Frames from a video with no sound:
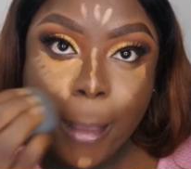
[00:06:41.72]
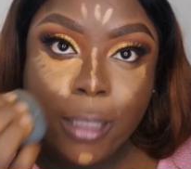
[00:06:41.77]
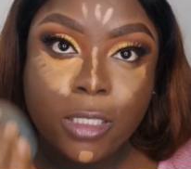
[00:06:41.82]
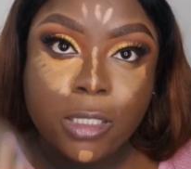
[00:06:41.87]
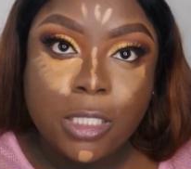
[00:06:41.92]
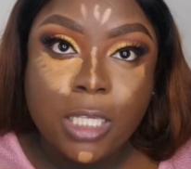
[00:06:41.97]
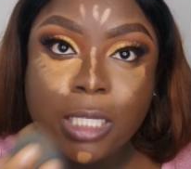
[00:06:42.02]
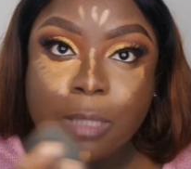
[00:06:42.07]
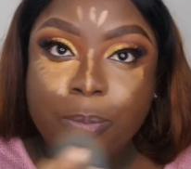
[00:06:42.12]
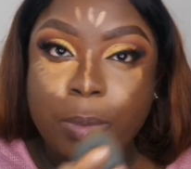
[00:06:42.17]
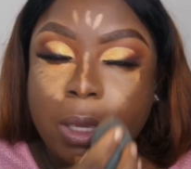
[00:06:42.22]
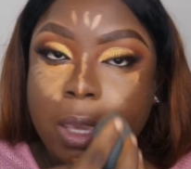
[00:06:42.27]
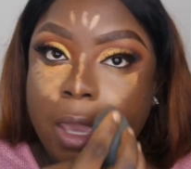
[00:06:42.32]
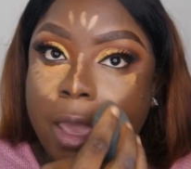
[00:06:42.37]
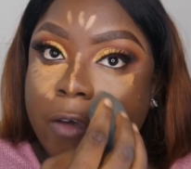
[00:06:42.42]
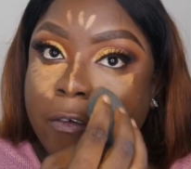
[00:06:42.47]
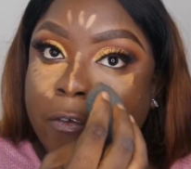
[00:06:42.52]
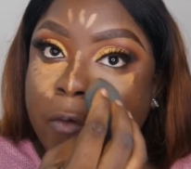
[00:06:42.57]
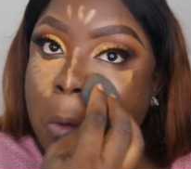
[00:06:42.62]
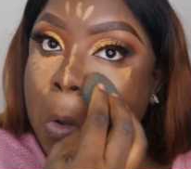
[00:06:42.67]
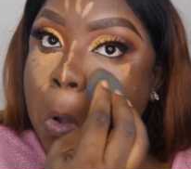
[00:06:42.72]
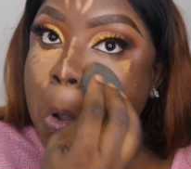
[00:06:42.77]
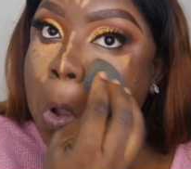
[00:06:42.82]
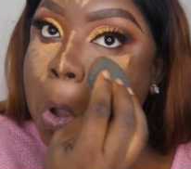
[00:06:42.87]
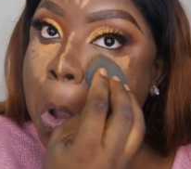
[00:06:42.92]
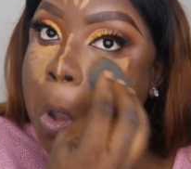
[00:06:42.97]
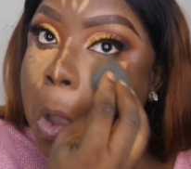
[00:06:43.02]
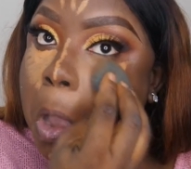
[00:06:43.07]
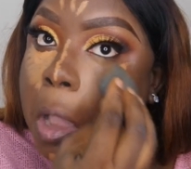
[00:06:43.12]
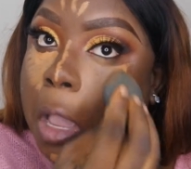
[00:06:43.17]
So just be careful,
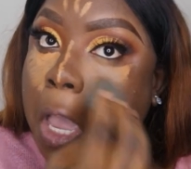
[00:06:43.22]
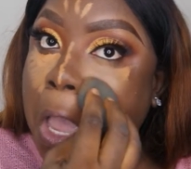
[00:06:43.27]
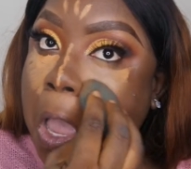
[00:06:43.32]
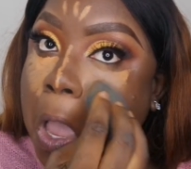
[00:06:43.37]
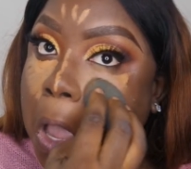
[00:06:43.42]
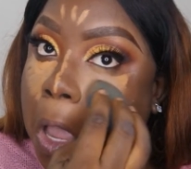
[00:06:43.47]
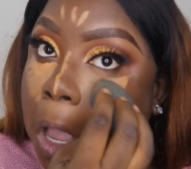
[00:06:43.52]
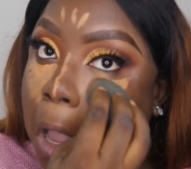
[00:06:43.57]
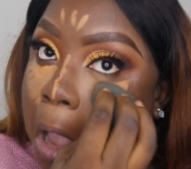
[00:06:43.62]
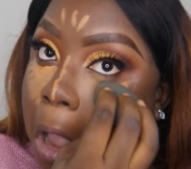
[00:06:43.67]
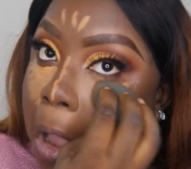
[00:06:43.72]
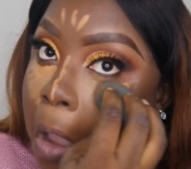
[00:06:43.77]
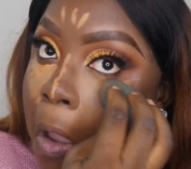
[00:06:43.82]
okay?